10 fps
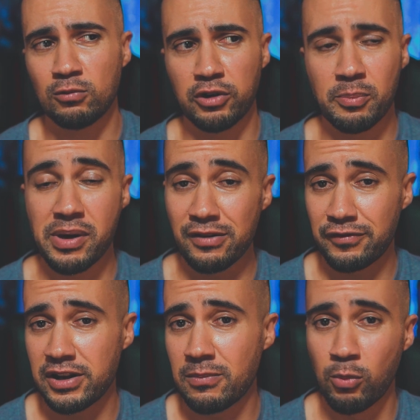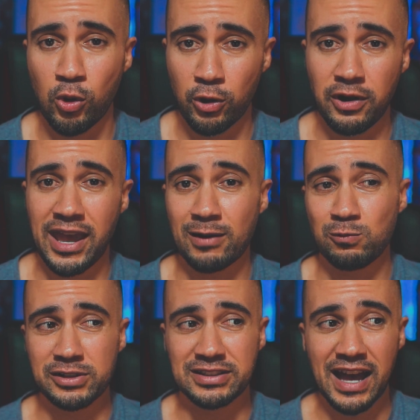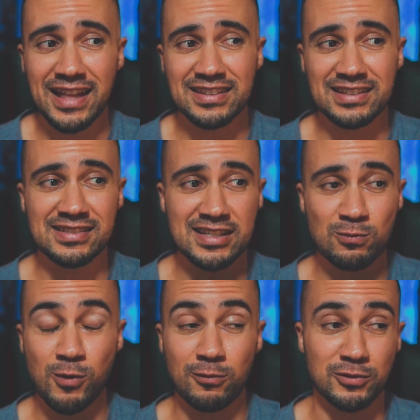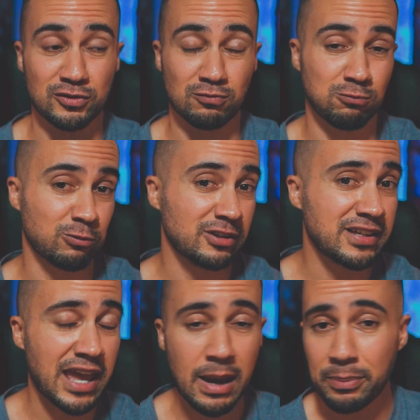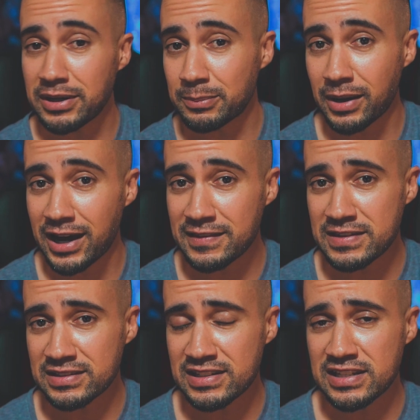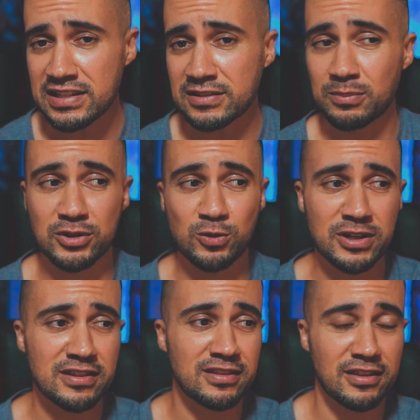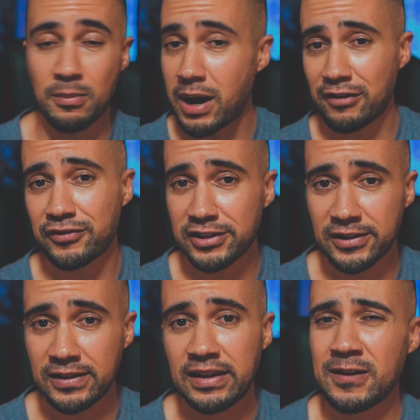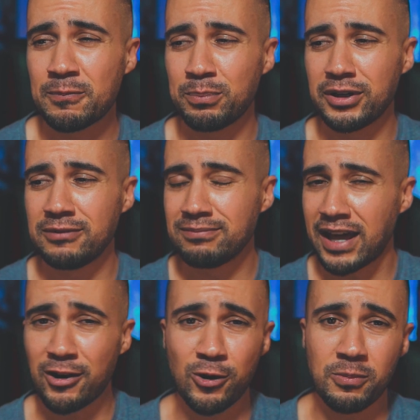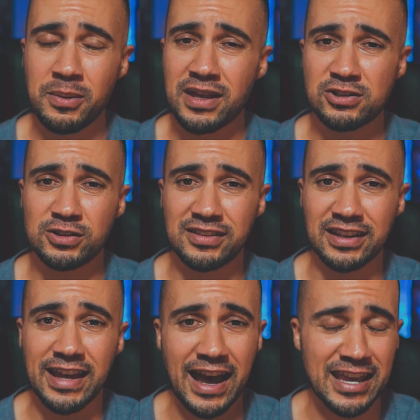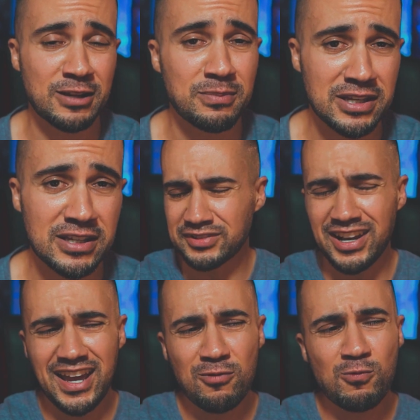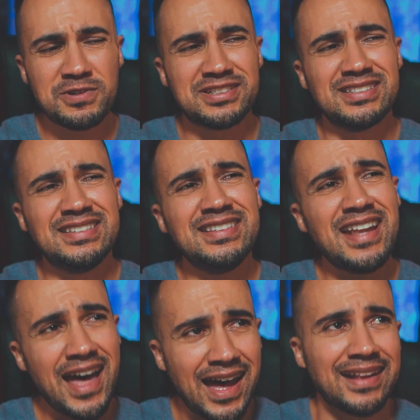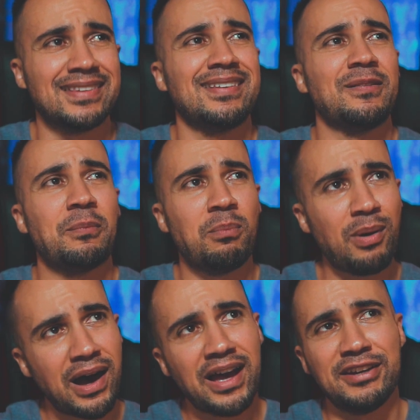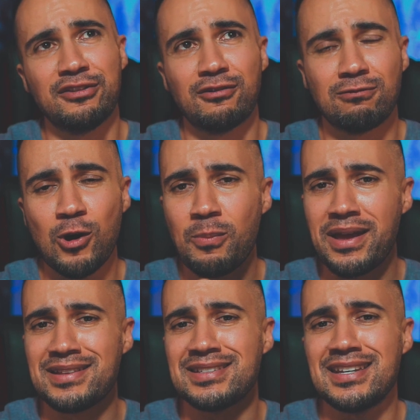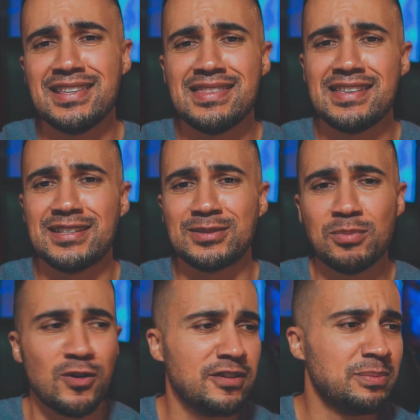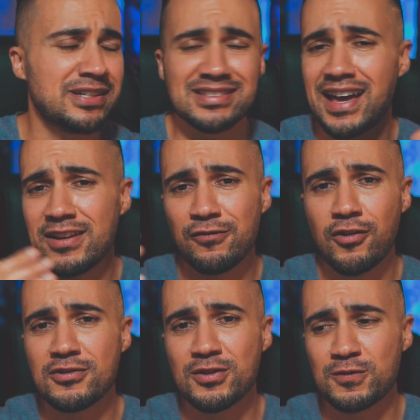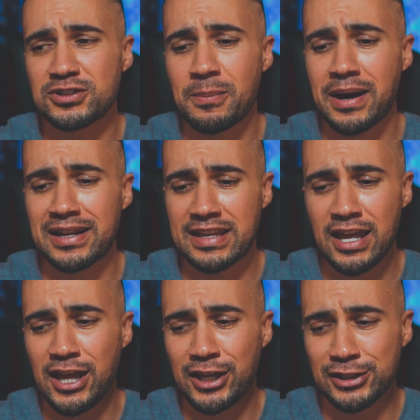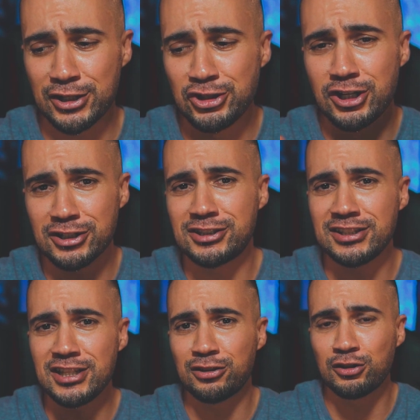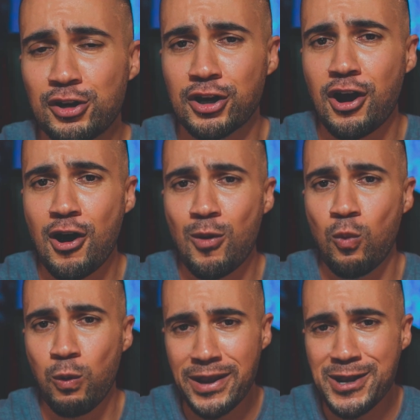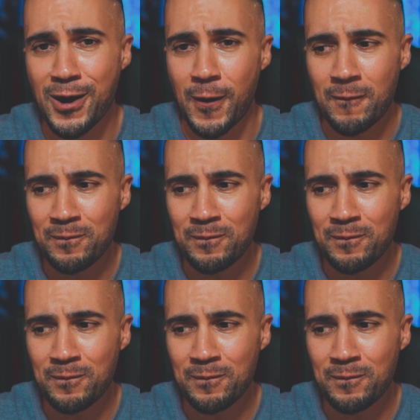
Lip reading: would have benefited more had we gotten to see what was really happening behind the scenes and between the mafia. But I don't know, maybe that's just the guy in me. And I was not buying the romance in this movie, because how do you fall in love with somebody you just seen through your car window